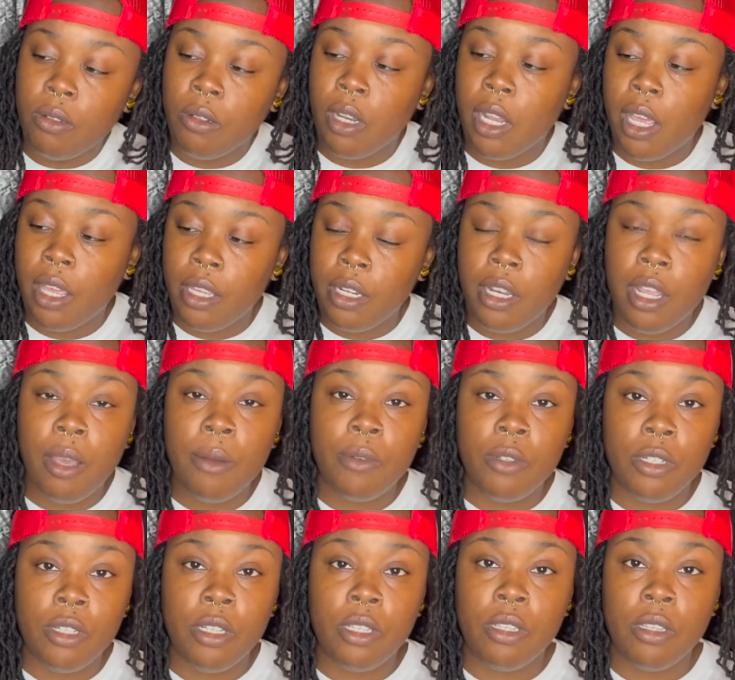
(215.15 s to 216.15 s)
Like, that was
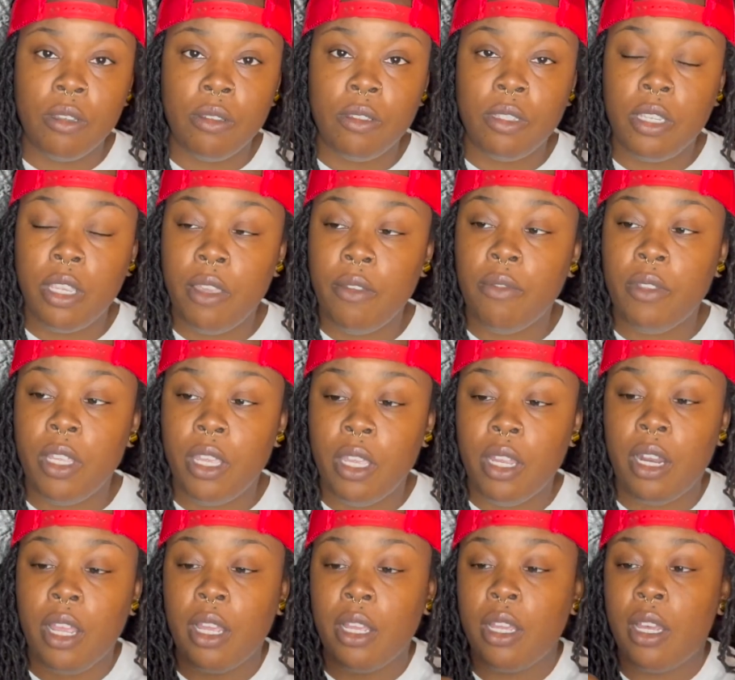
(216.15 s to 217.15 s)
just on safety, and
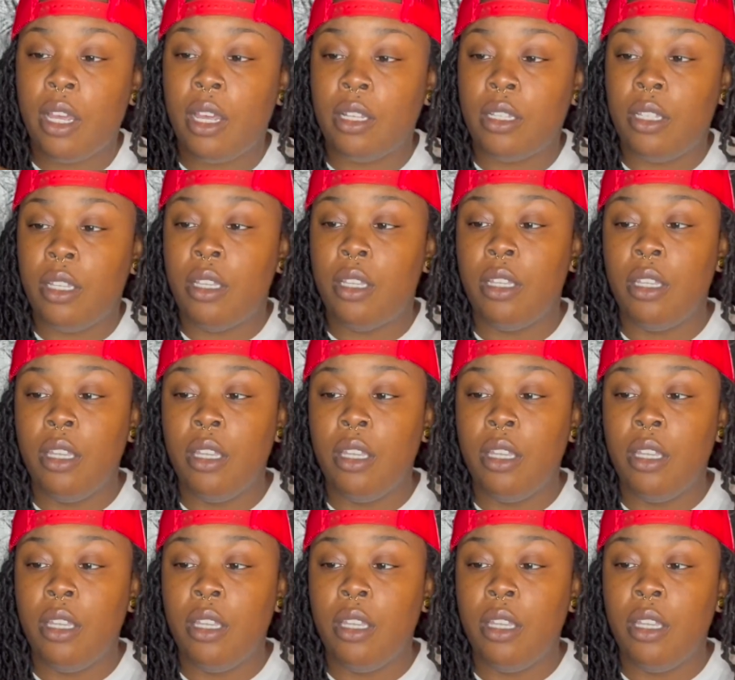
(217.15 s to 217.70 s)
I cocked it.